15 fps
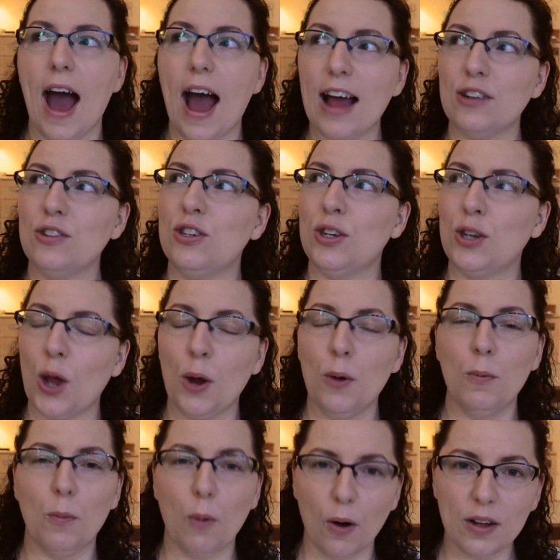And you know
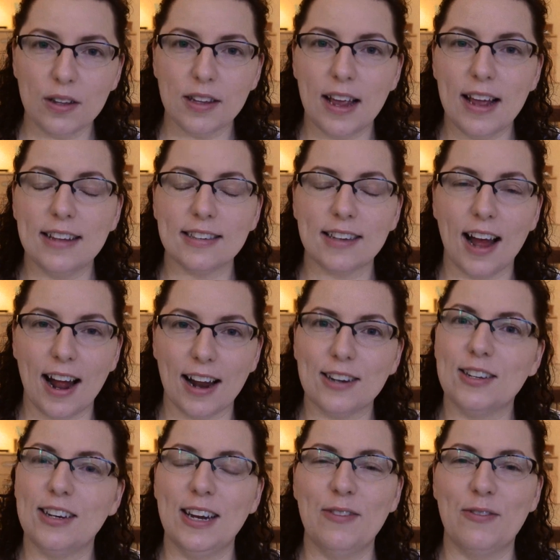what? It's
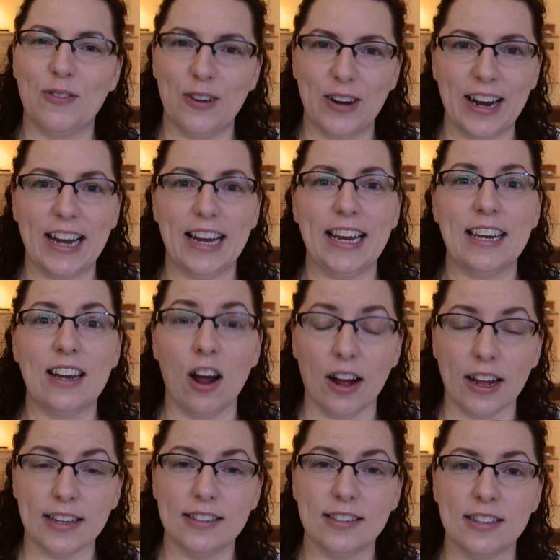actually really
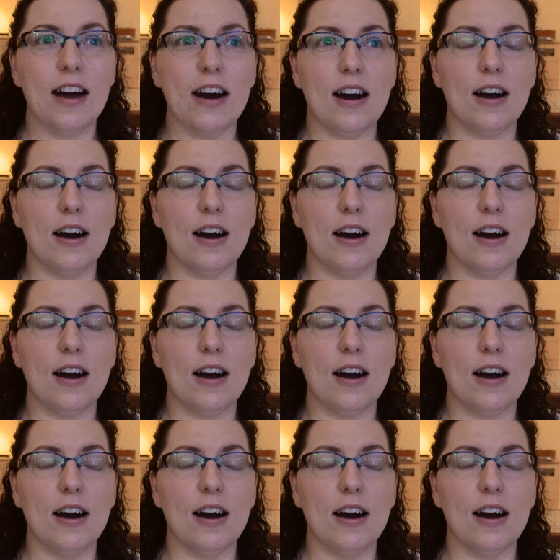nice.